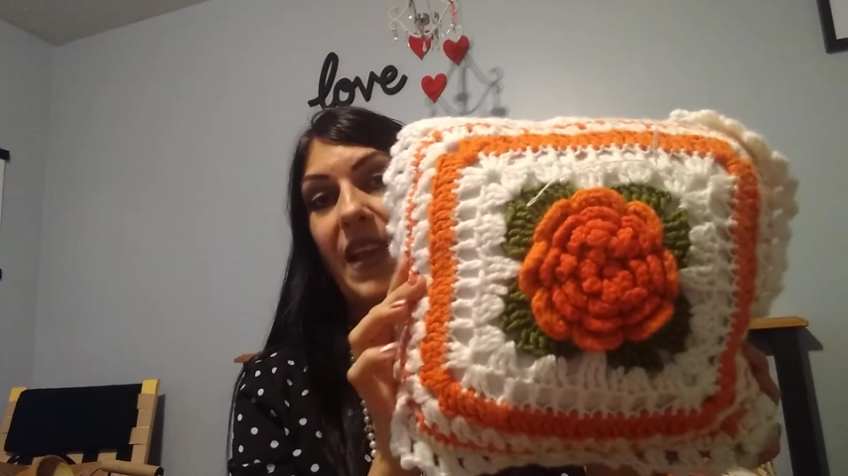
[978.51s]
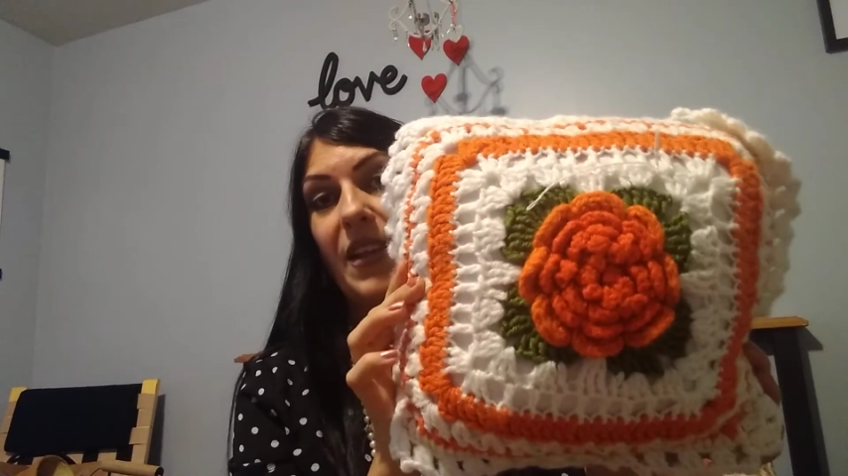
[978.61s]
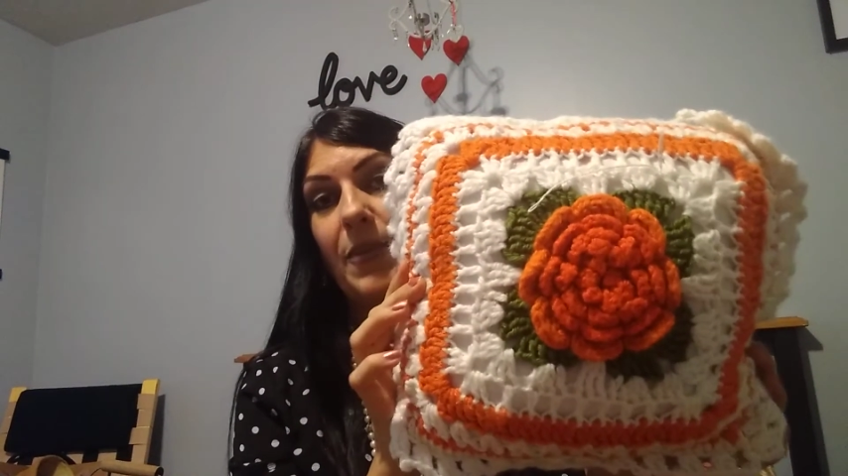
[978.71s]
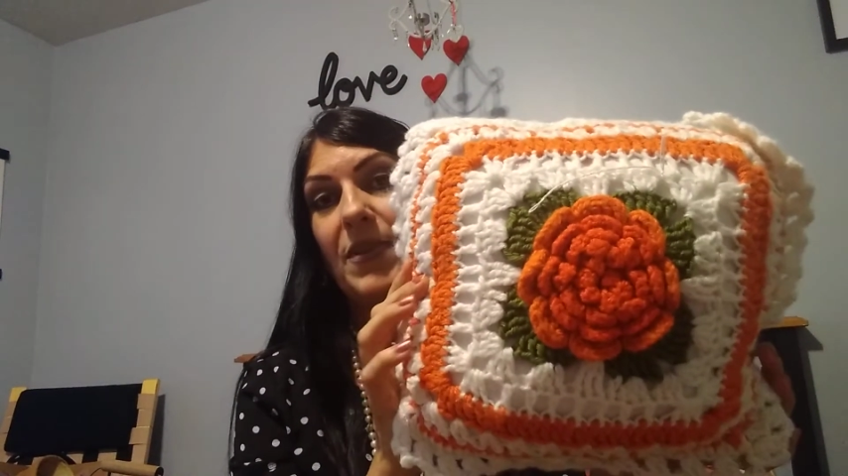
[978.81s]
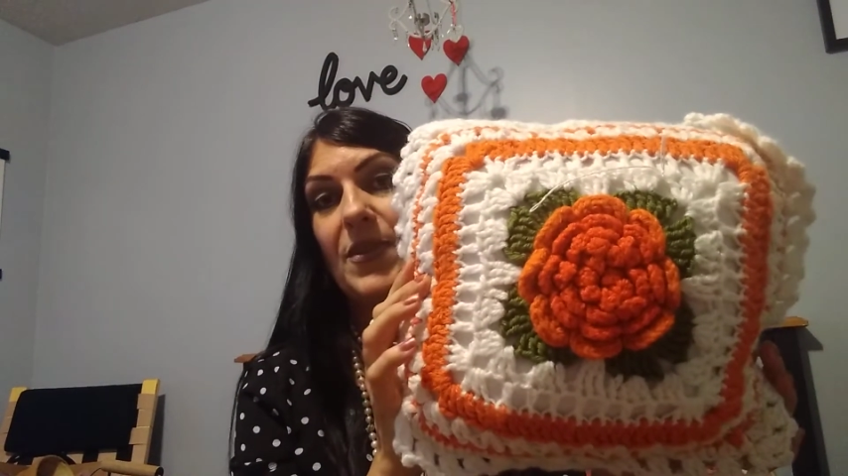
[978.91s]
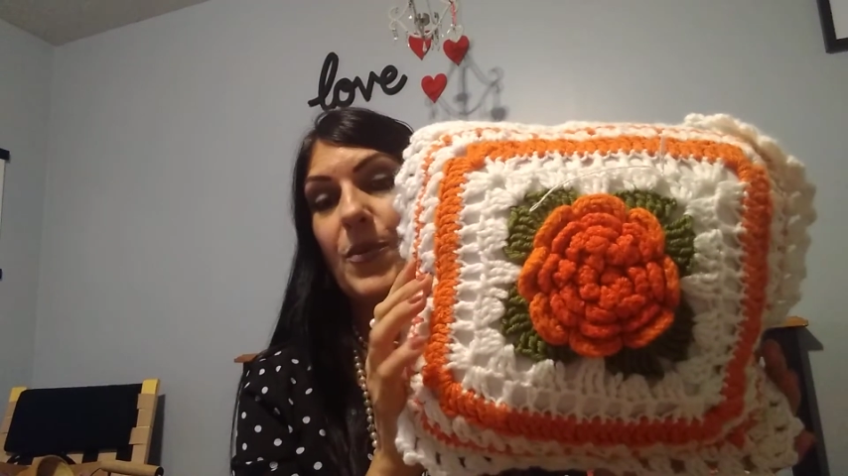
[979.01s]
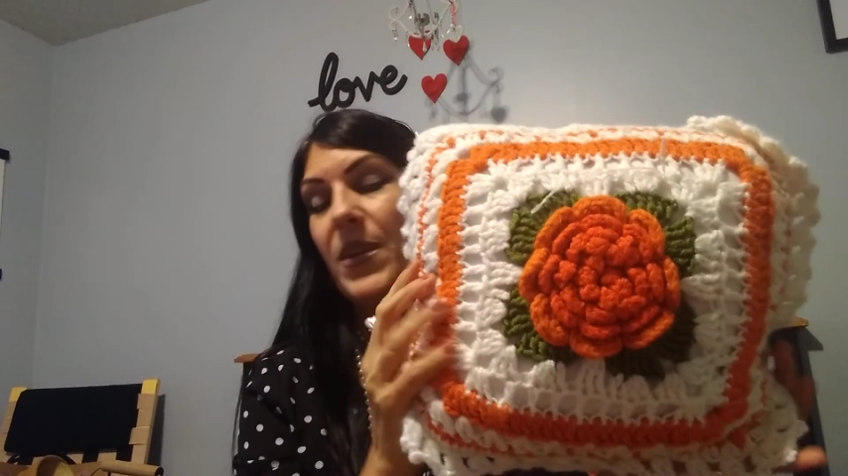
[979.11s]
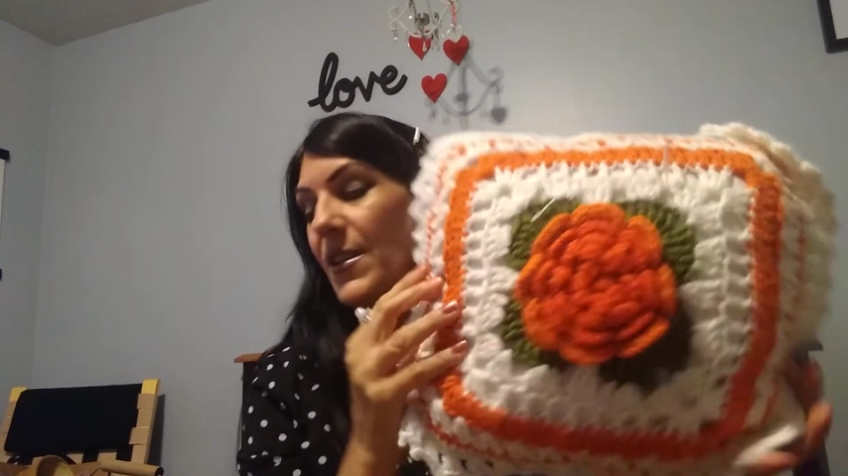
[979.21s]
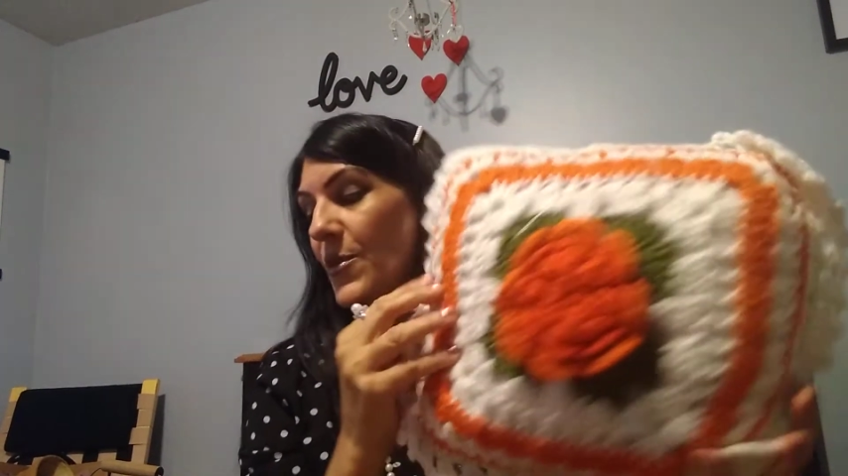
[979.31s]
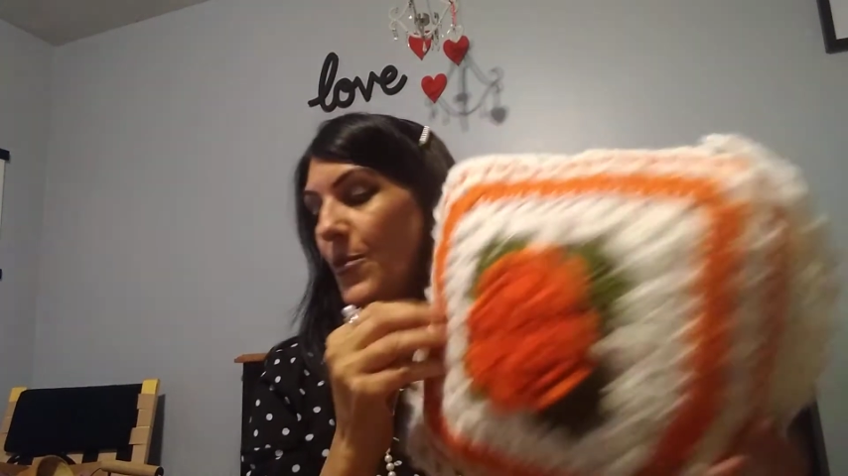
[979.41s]
that up this
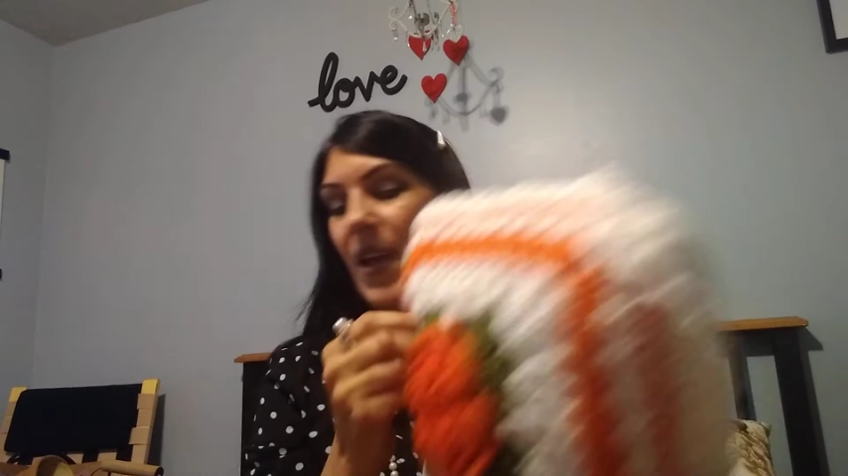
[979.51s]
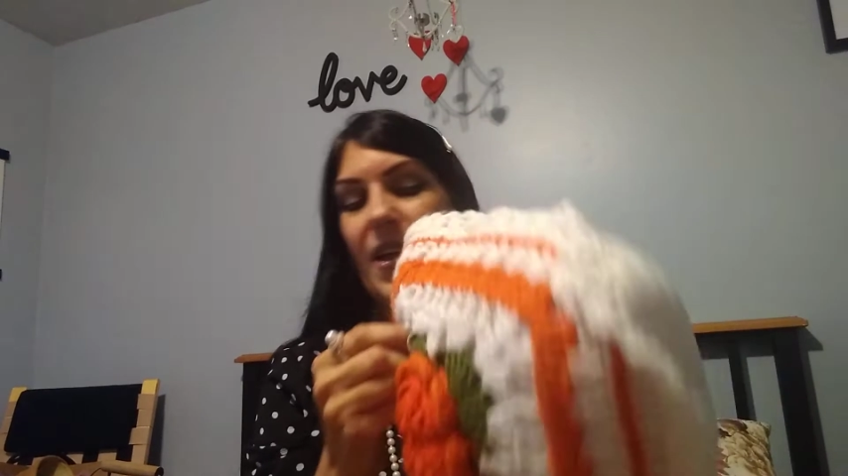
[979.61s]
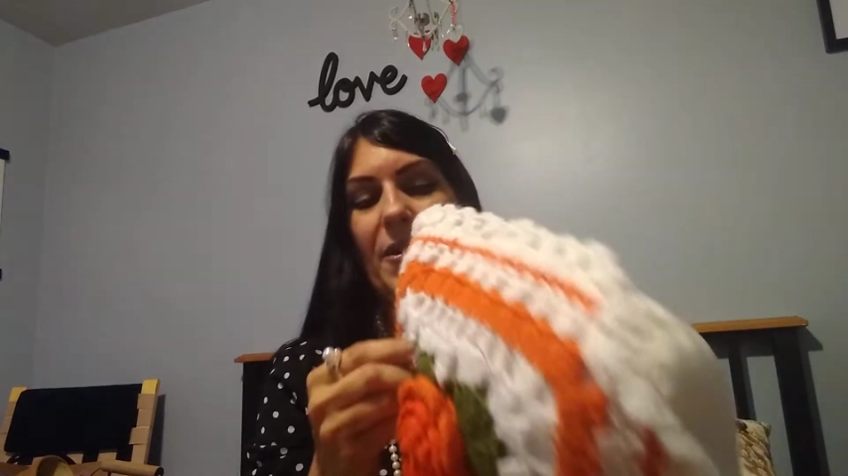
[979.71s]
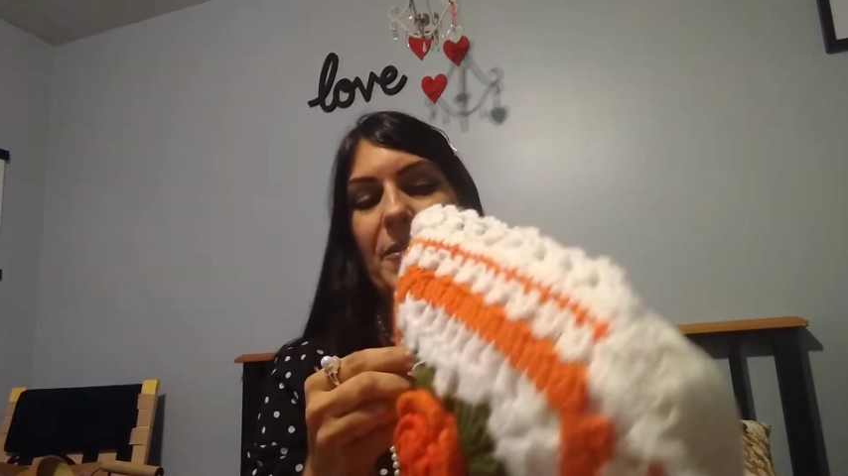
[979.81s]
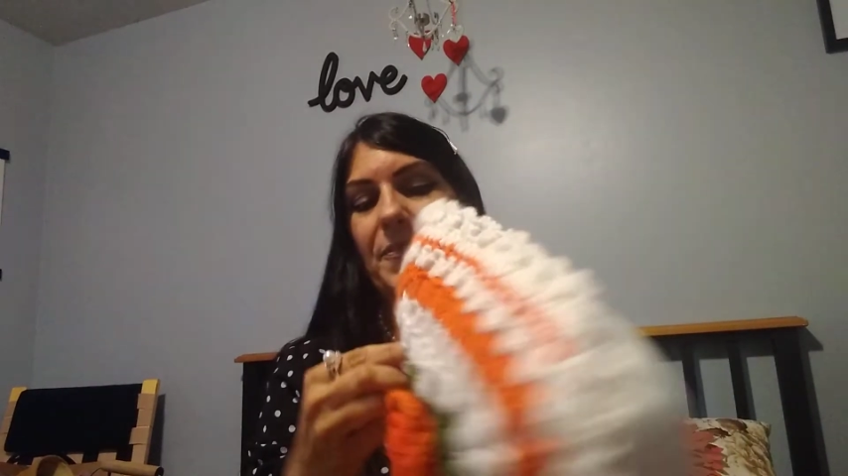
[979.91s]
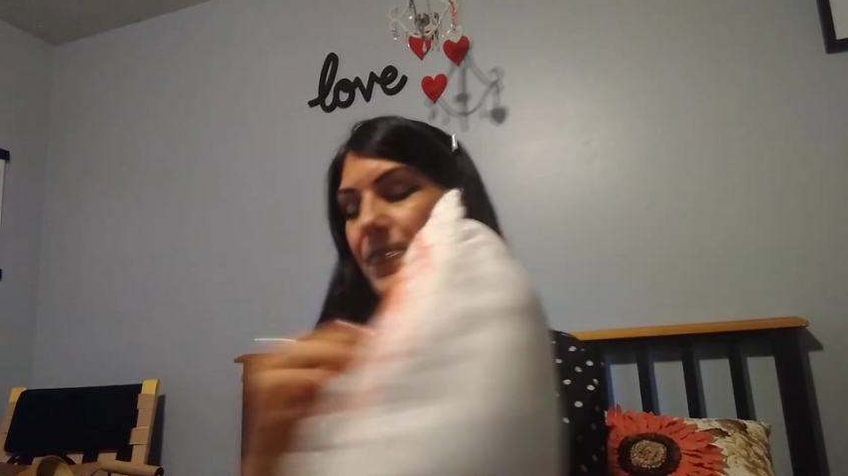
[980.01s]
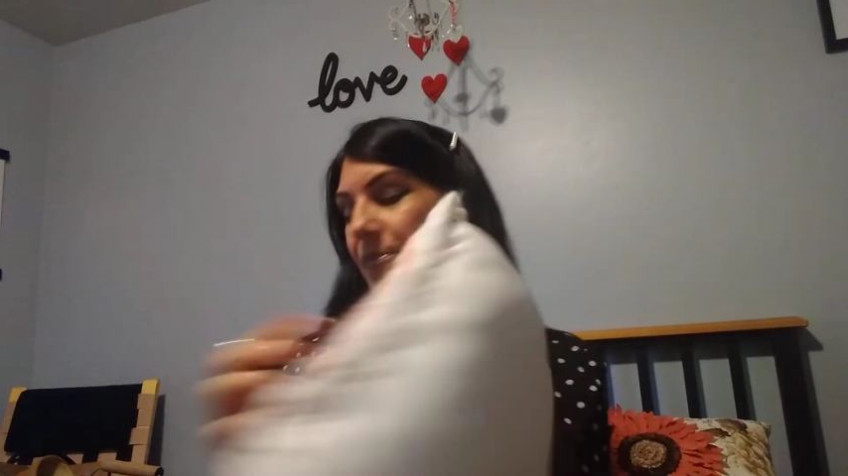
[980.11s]
week as well.